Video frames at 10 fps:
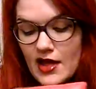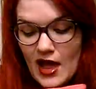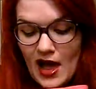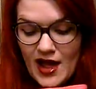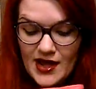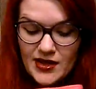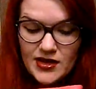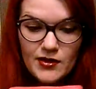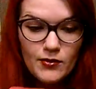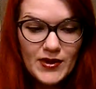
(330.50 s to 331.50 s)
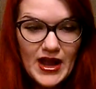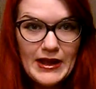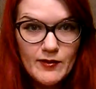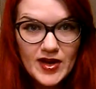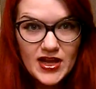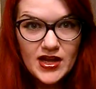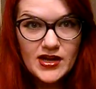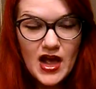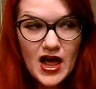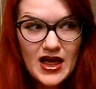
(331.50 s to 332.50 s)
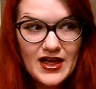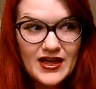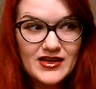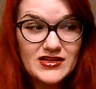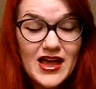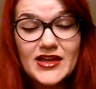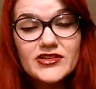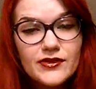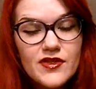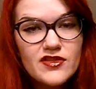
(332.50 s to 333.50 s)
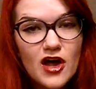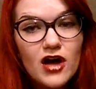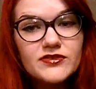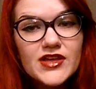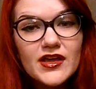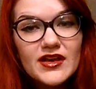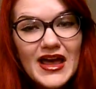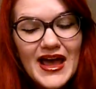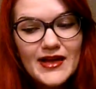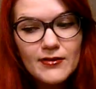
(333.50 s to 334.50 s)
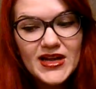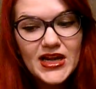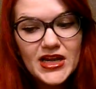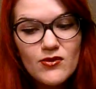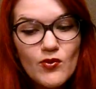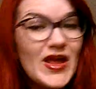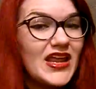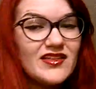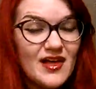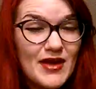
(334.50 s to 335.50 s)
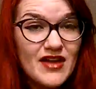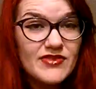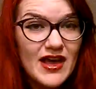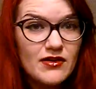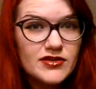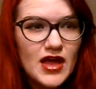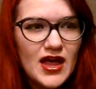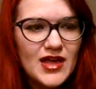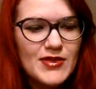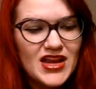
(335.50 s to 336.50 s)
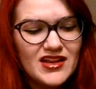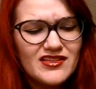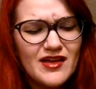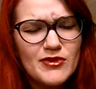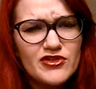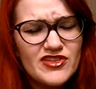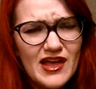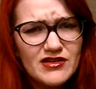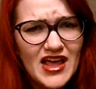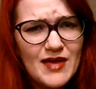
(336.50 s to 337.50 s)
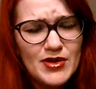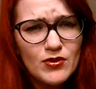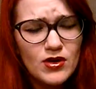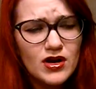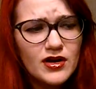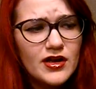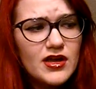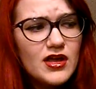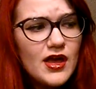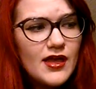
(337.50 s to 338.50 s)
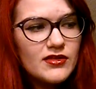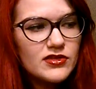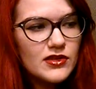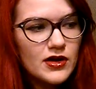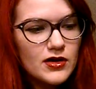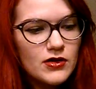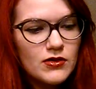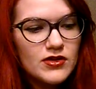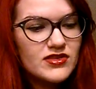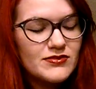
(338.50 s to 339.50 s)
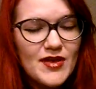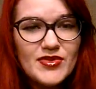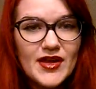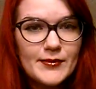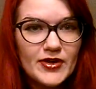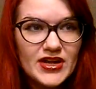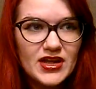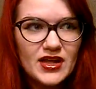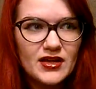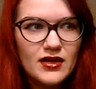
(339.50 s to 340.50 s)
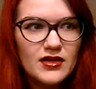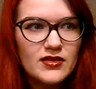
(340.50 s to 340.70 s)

when I read, and I do this often, I read anytime I have downtime and anytime there's downtime at work. So sometimes I'm reading